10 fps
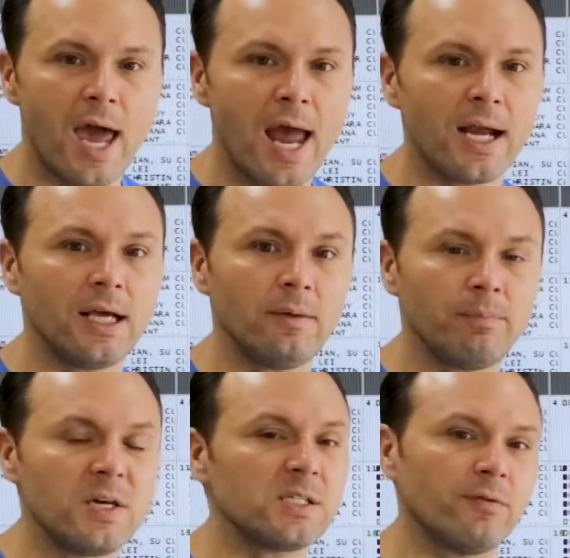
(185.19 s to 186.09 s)
Any
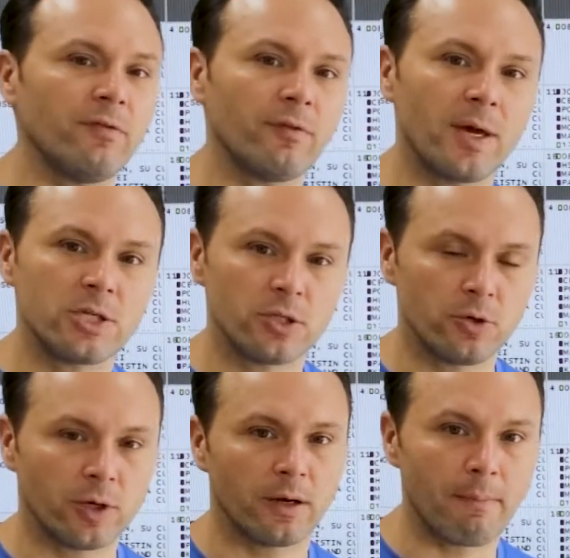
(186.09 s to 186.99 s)
piece of information
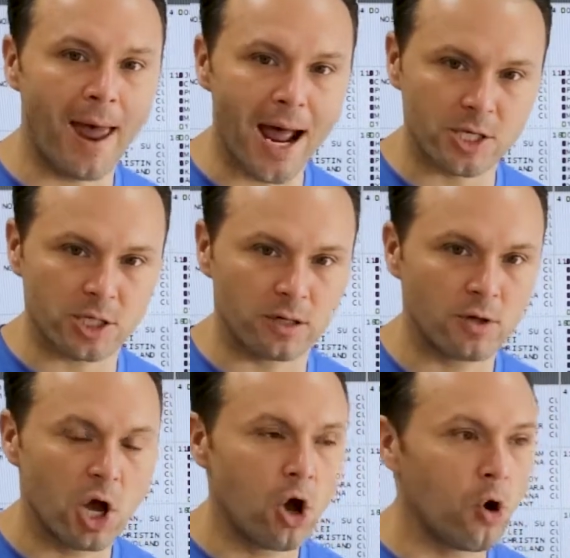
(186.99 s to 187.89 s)
you could imagine,
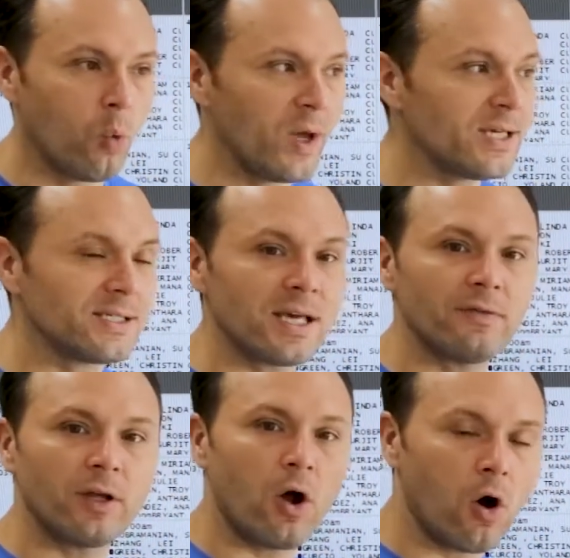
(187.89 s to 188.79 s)
we
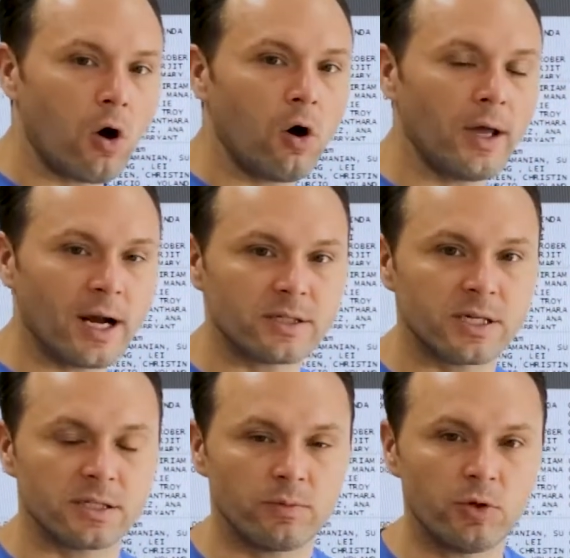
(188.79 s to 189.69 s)
save it all in our system.